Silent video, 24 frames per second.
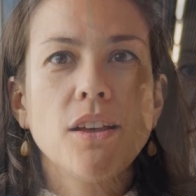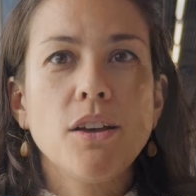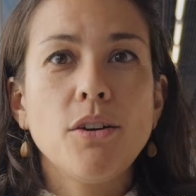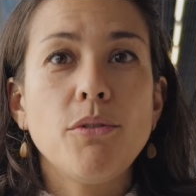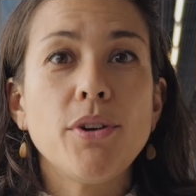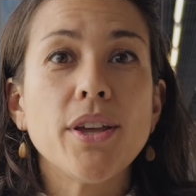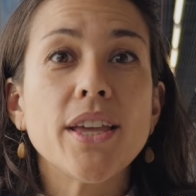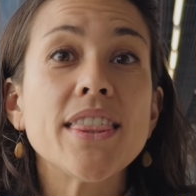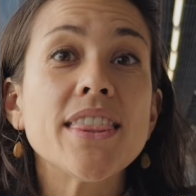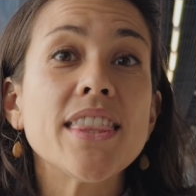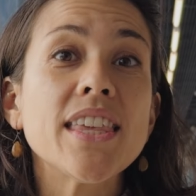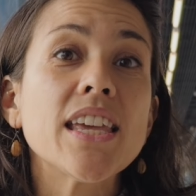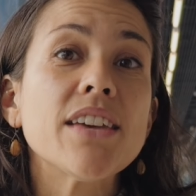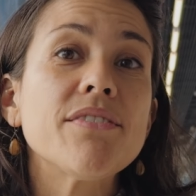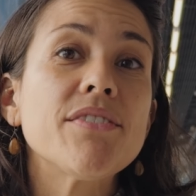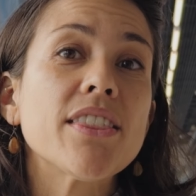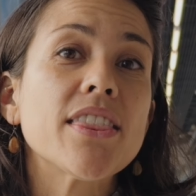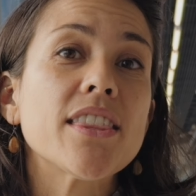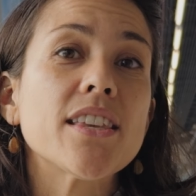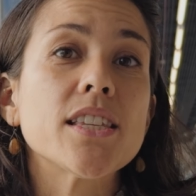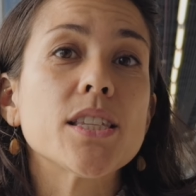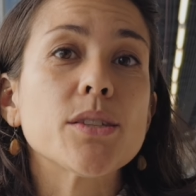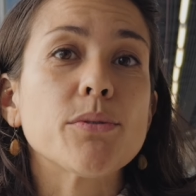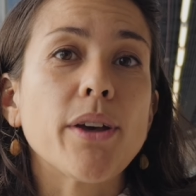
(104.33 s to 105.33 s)
We can think of it
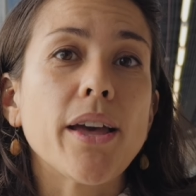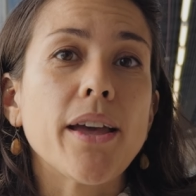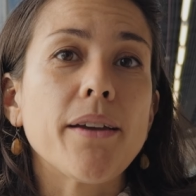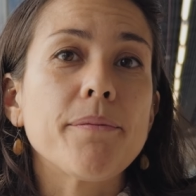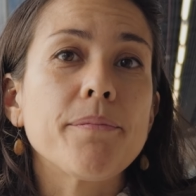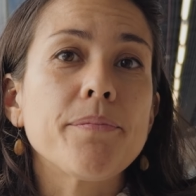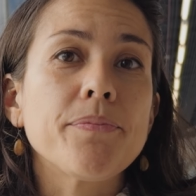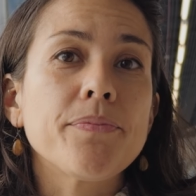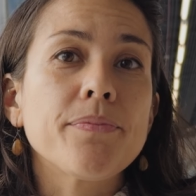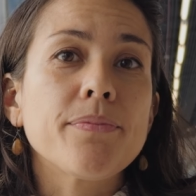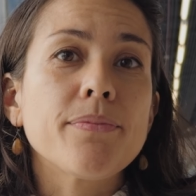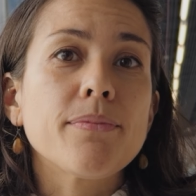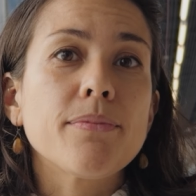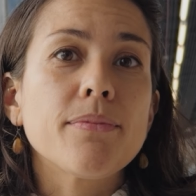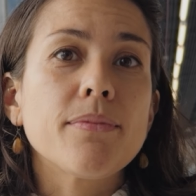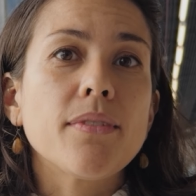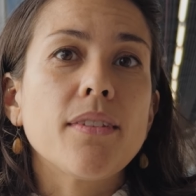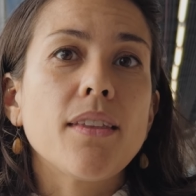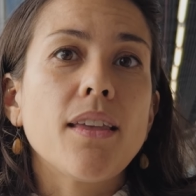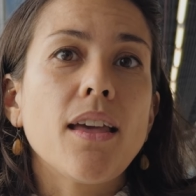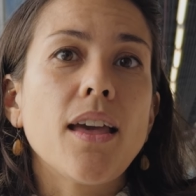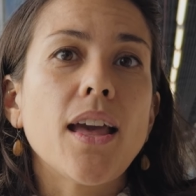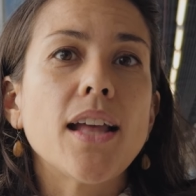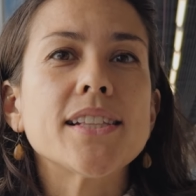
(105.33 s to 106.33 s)
this way.
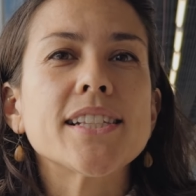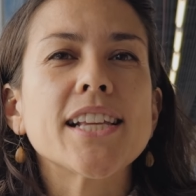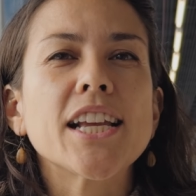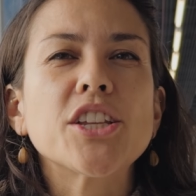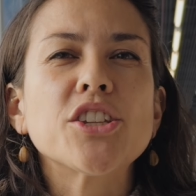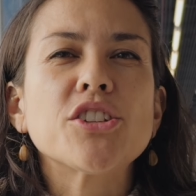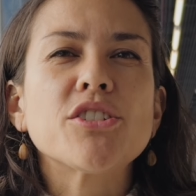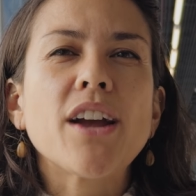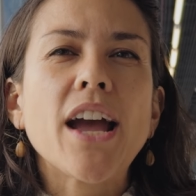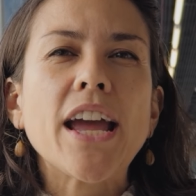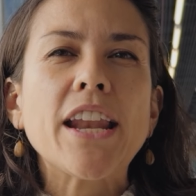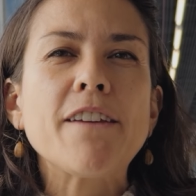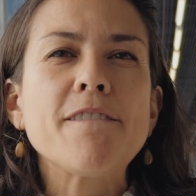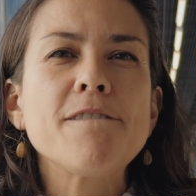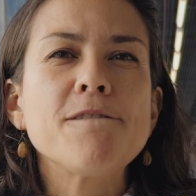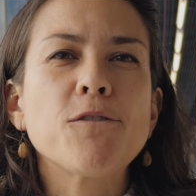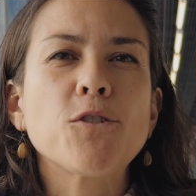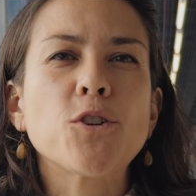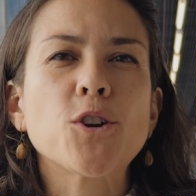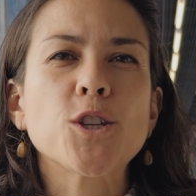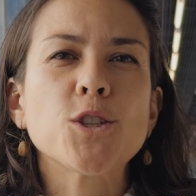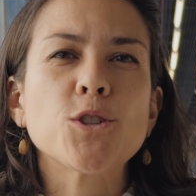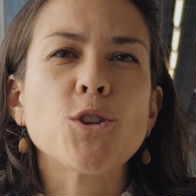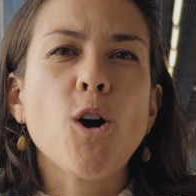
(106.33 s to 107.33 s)
It's like trying to
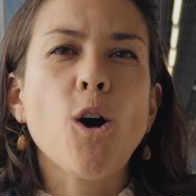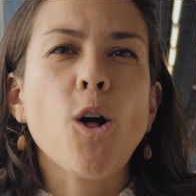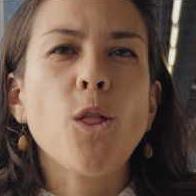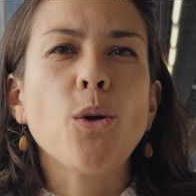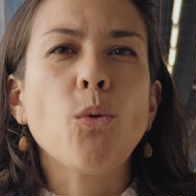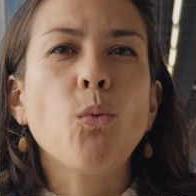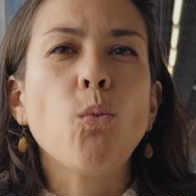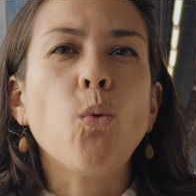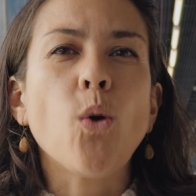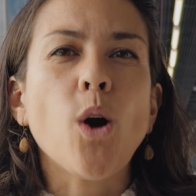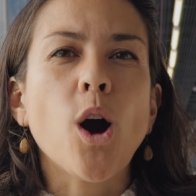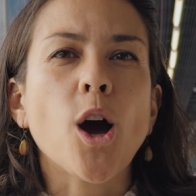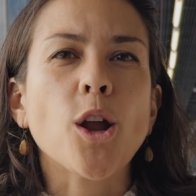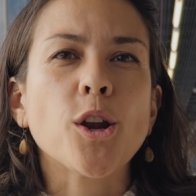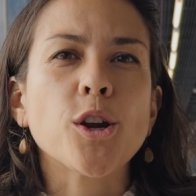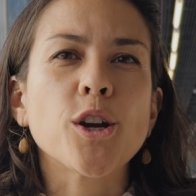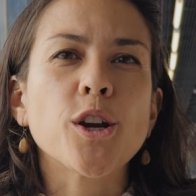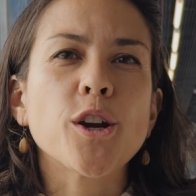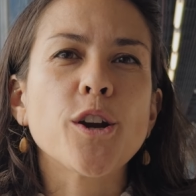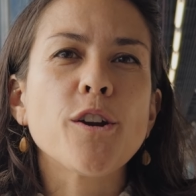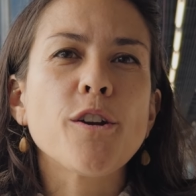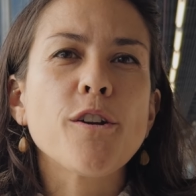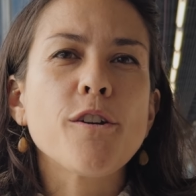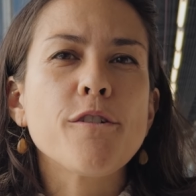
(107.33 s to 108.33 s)
force all the
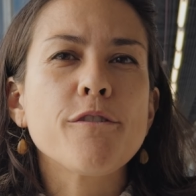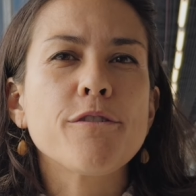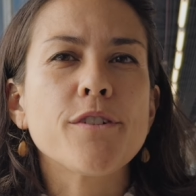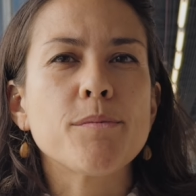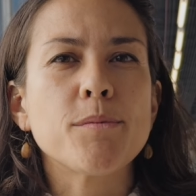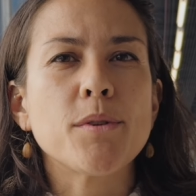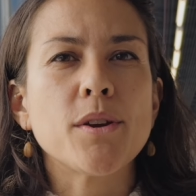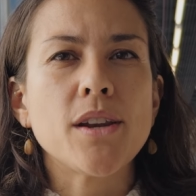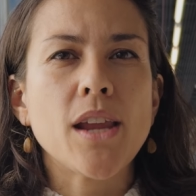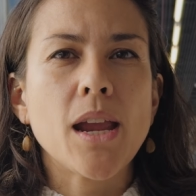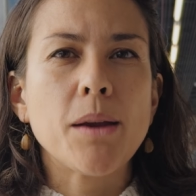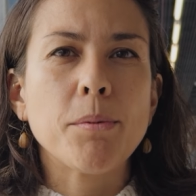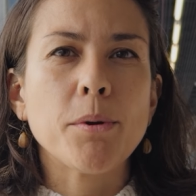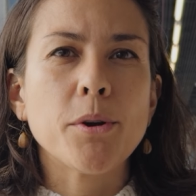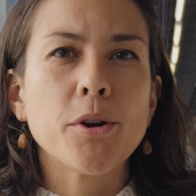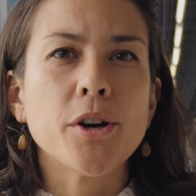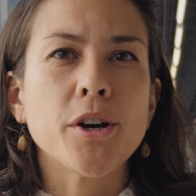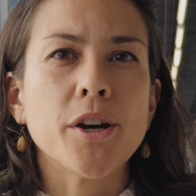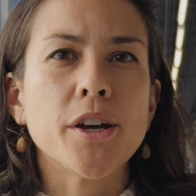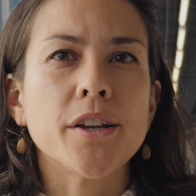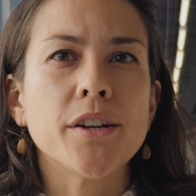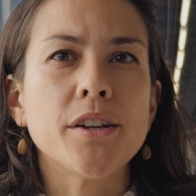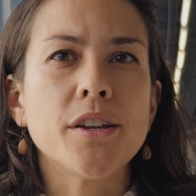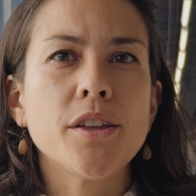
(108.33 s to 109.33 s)
water from your
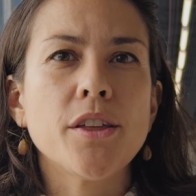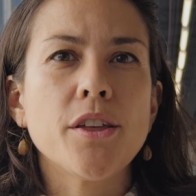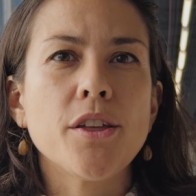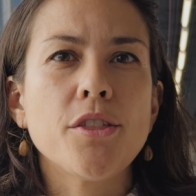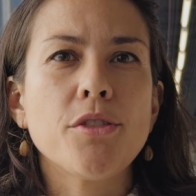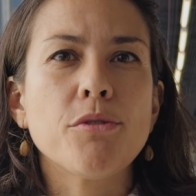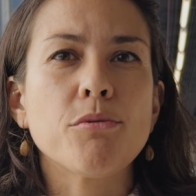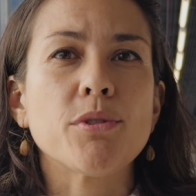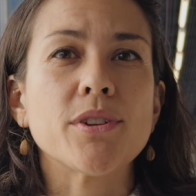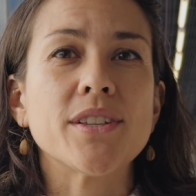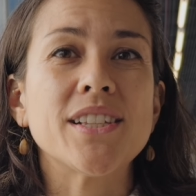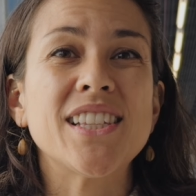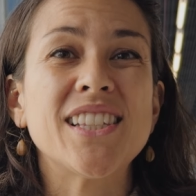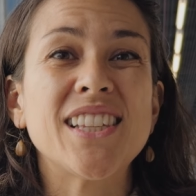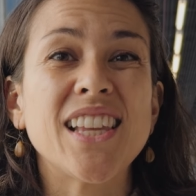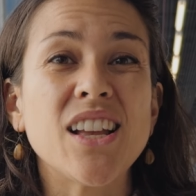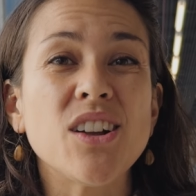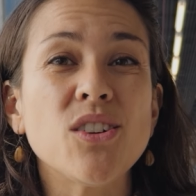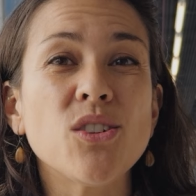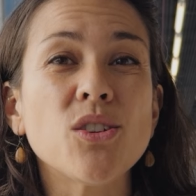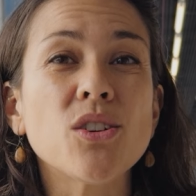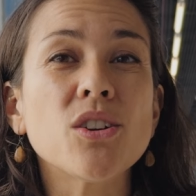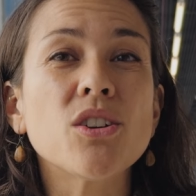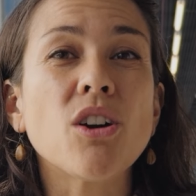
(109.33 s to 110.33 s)
neighborhood through a
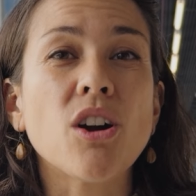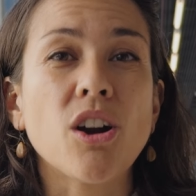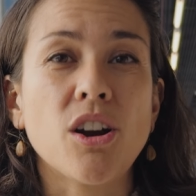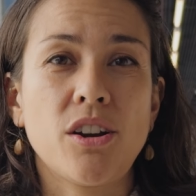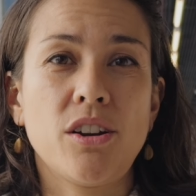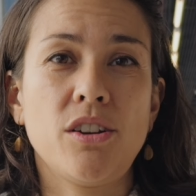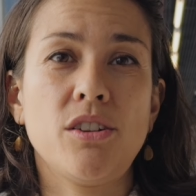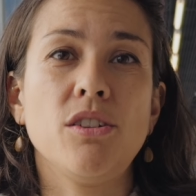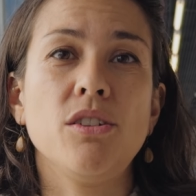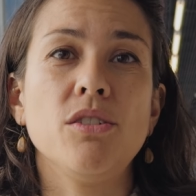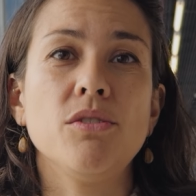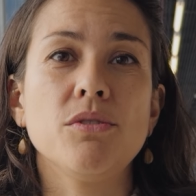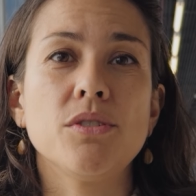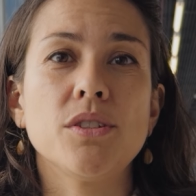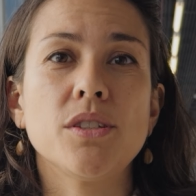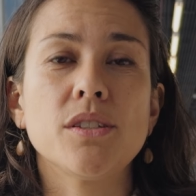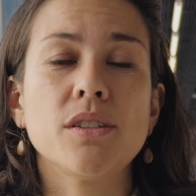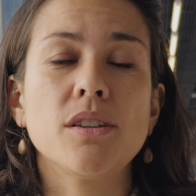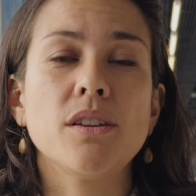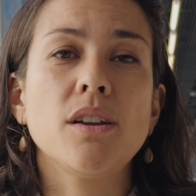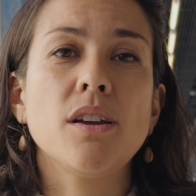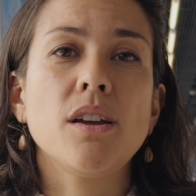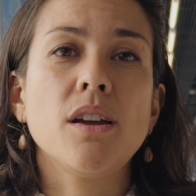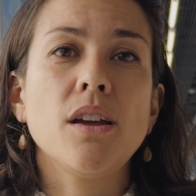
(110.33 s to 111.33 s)
single garden hose.
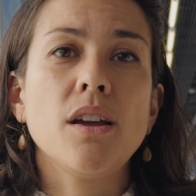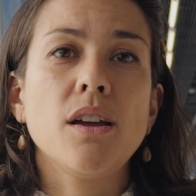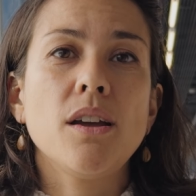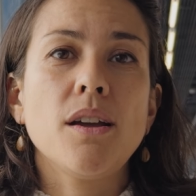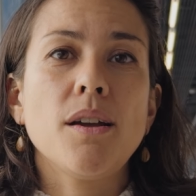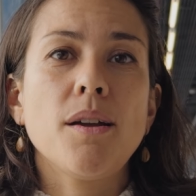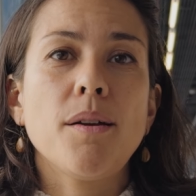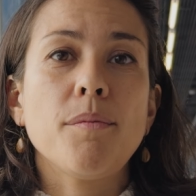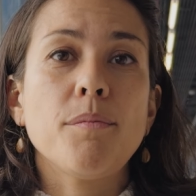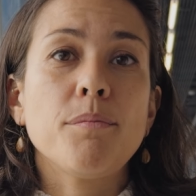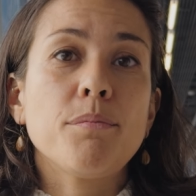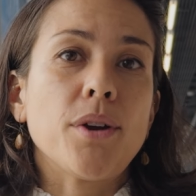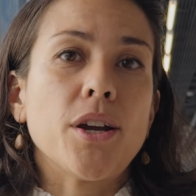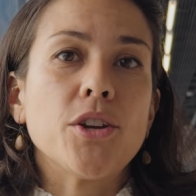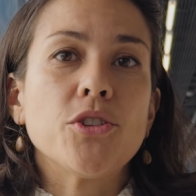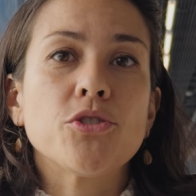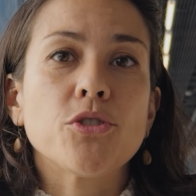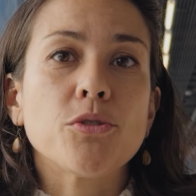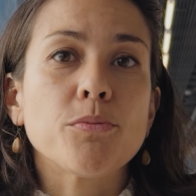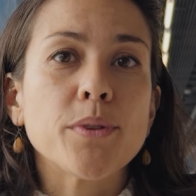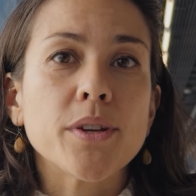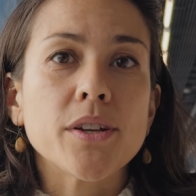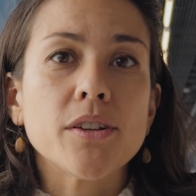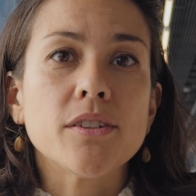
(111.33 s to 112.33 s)

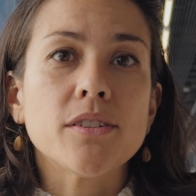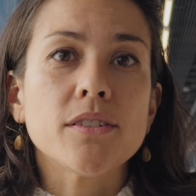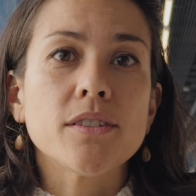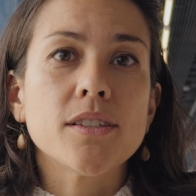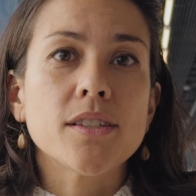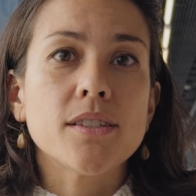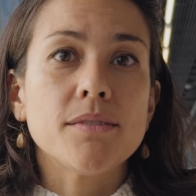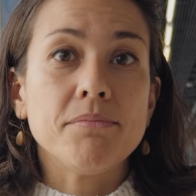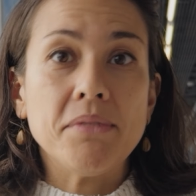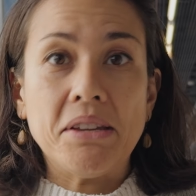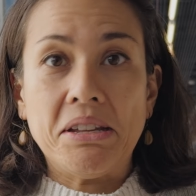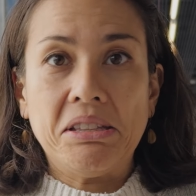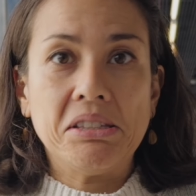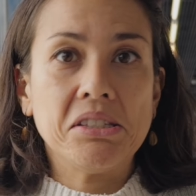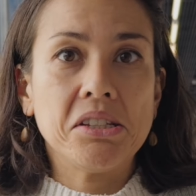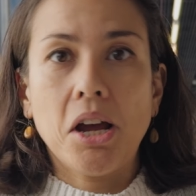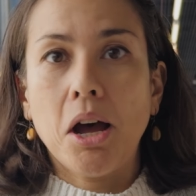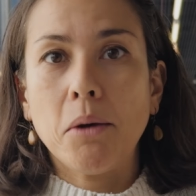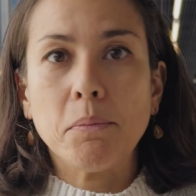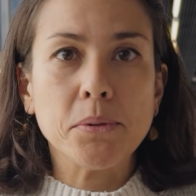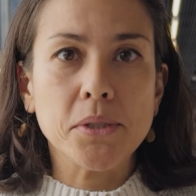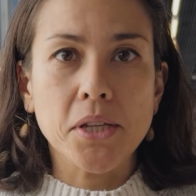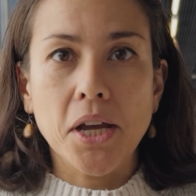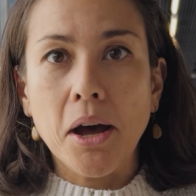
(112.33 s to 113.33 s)
Pressure builds, it
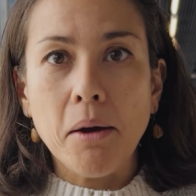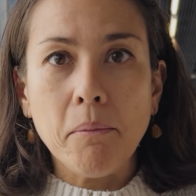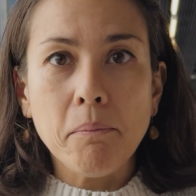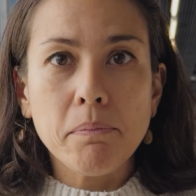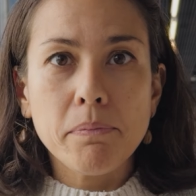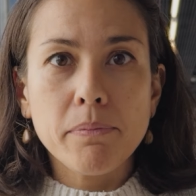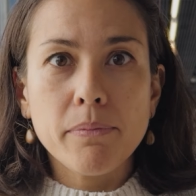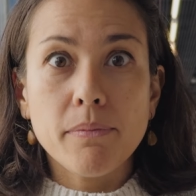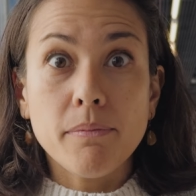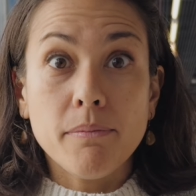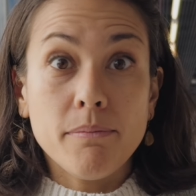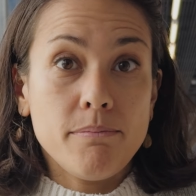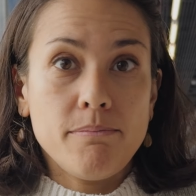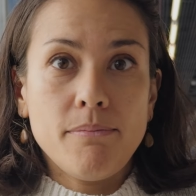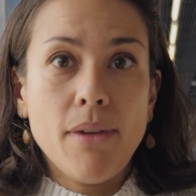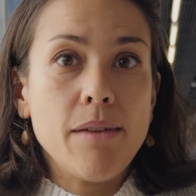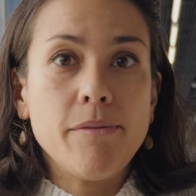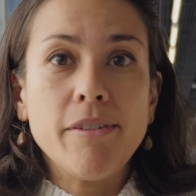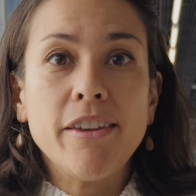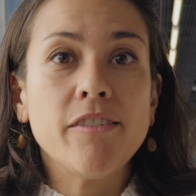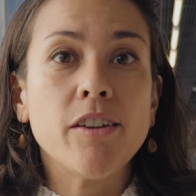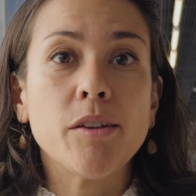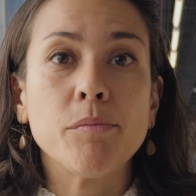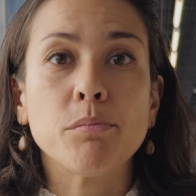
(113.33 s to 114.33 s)
stops up,
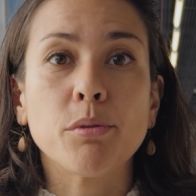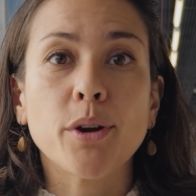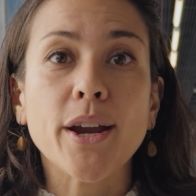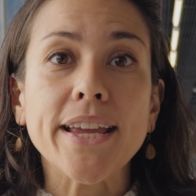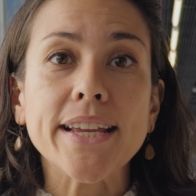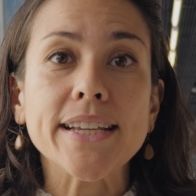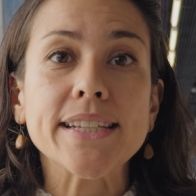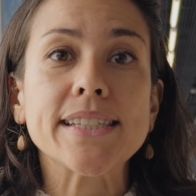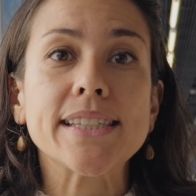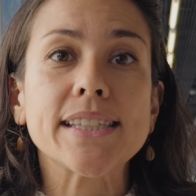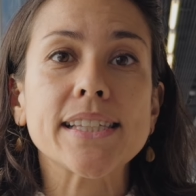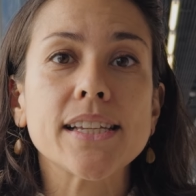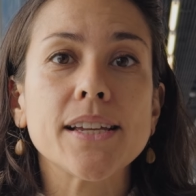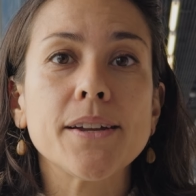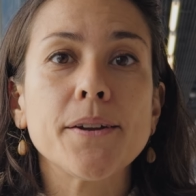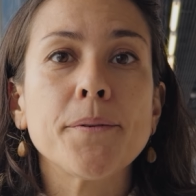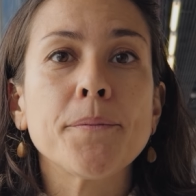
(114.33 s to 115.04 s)
maybe even breaks.